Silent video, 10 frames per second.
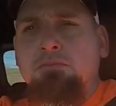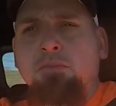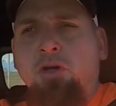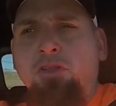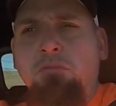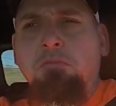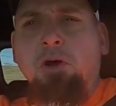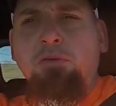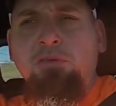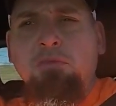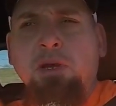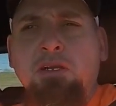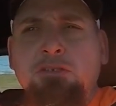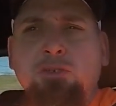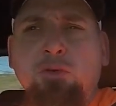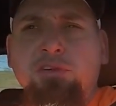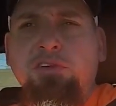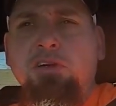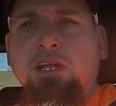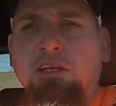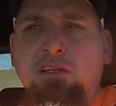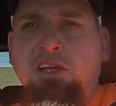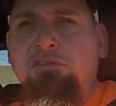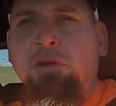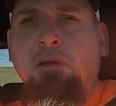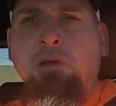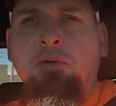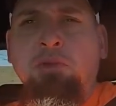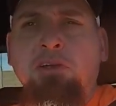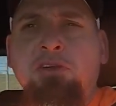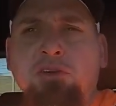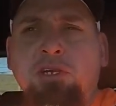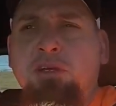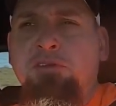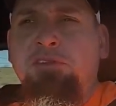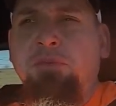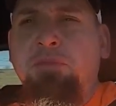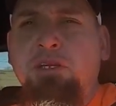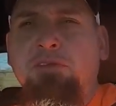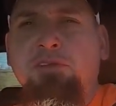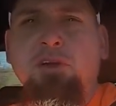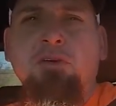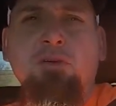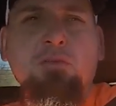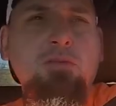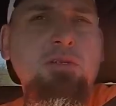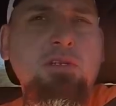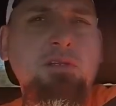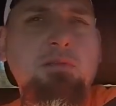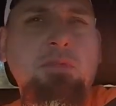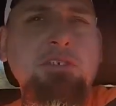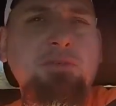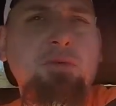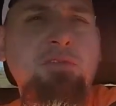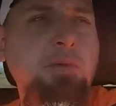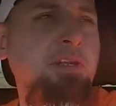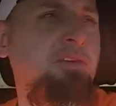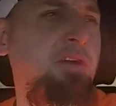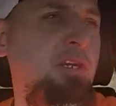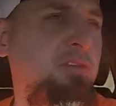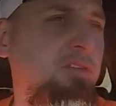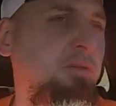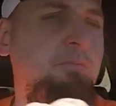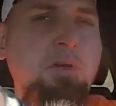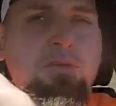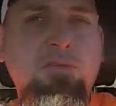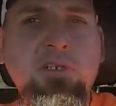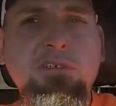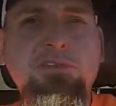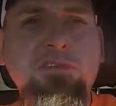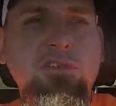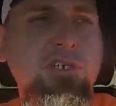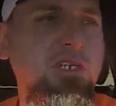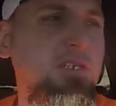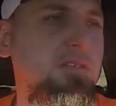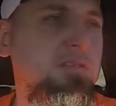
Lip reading: Although most of my shorts here lately have been about me cooking something, so my shorts may turn into mostly just cooking.